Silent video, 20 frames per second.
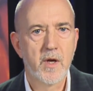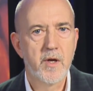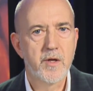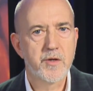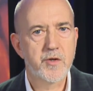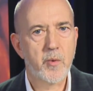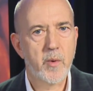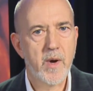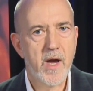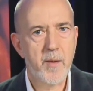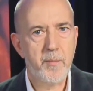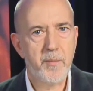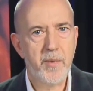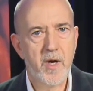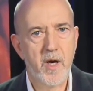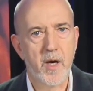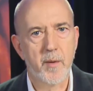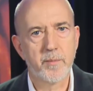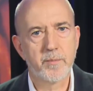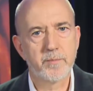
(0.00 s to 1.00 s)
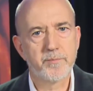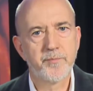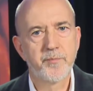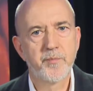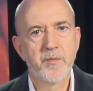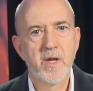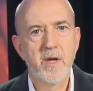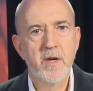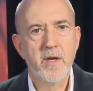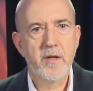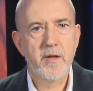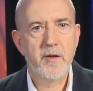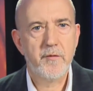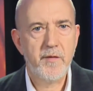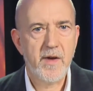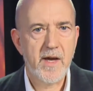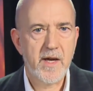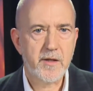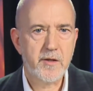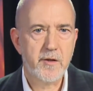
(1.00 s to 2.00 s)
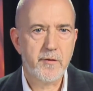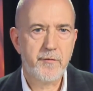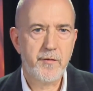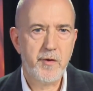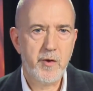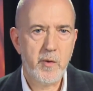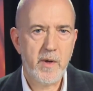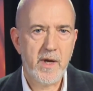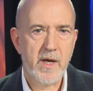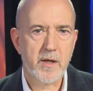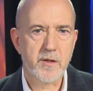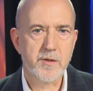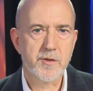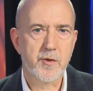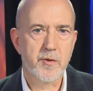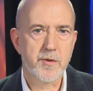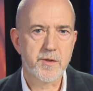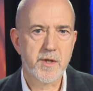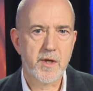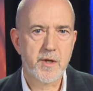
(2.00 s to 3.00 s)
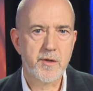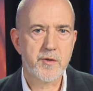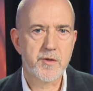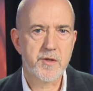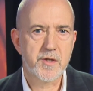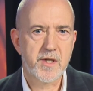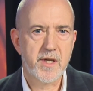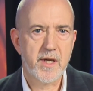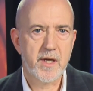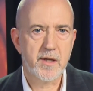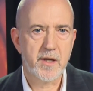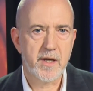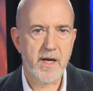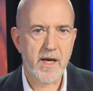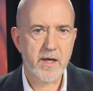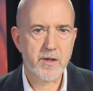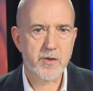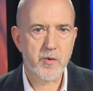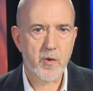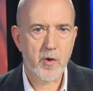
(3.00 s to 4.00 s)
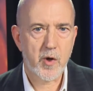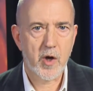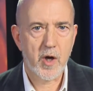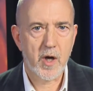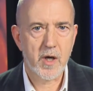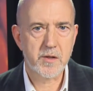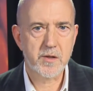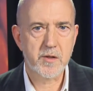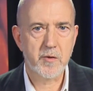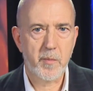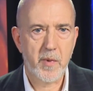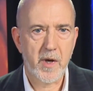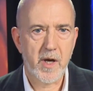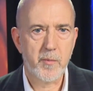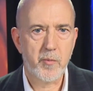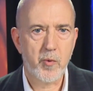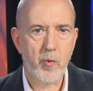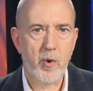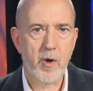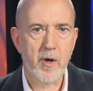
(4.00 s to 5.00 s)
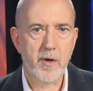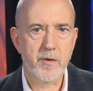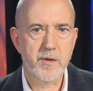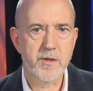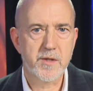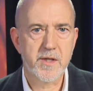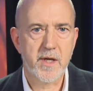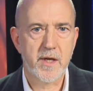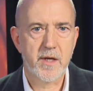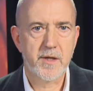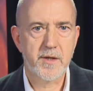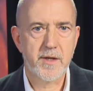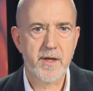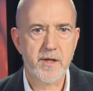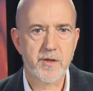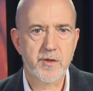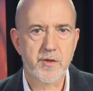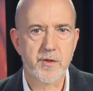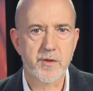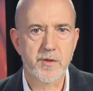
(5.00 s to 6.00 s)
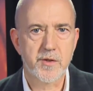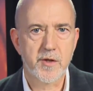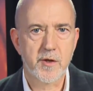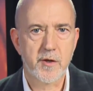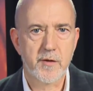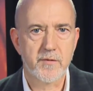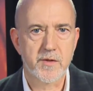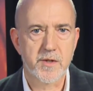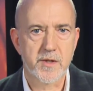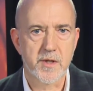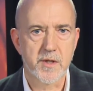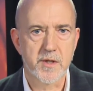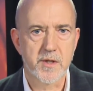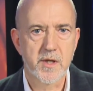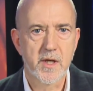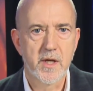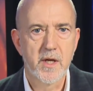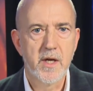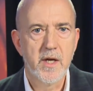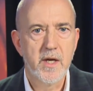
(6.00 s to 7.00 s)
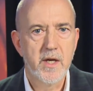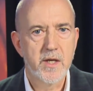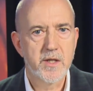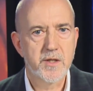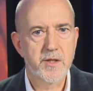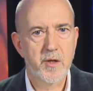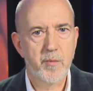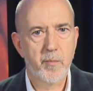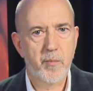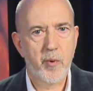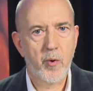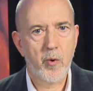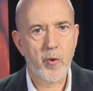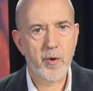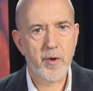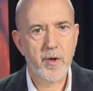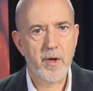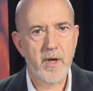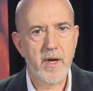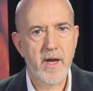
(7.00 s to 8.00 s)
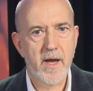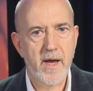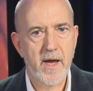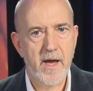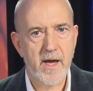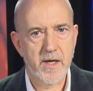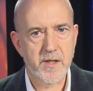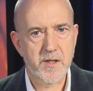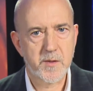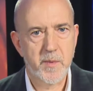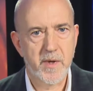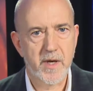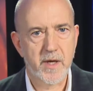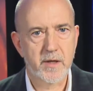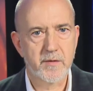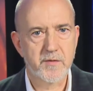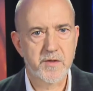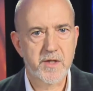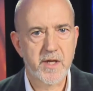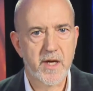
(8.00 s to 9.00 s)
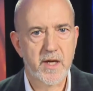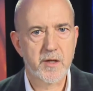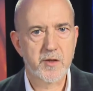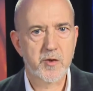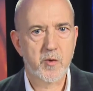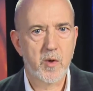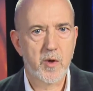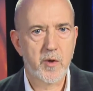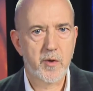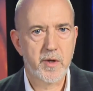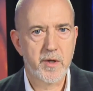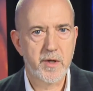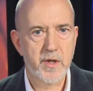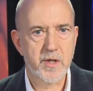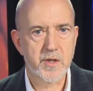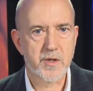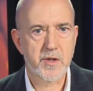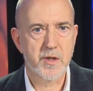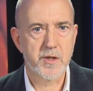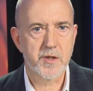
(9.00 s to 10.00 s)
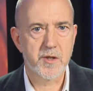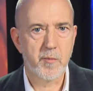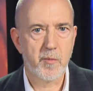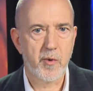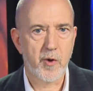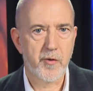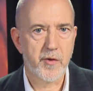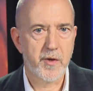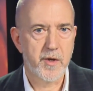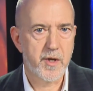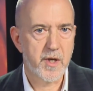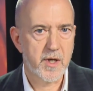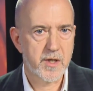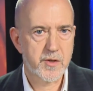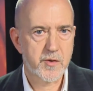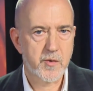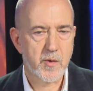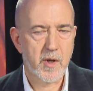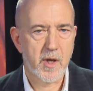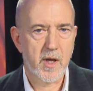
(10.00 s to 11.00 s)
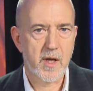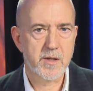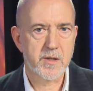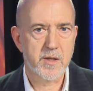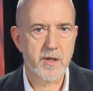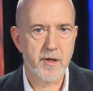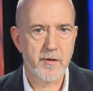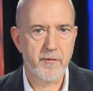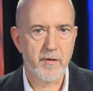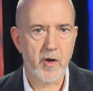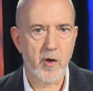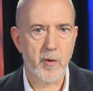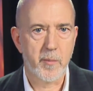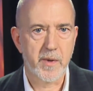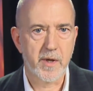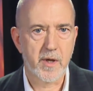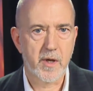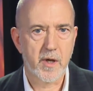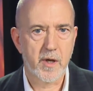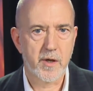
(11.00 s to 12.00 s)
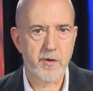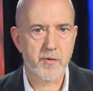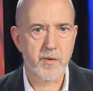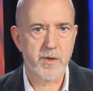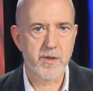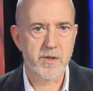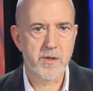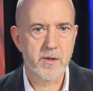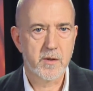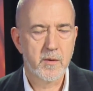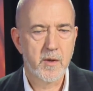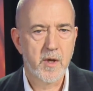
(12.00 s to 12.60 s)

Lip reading: To wrap up, the fact that few households understand the actual costs of piped water and sanitation services is an important aspect of status quo conditions in both industrialized and developing countries.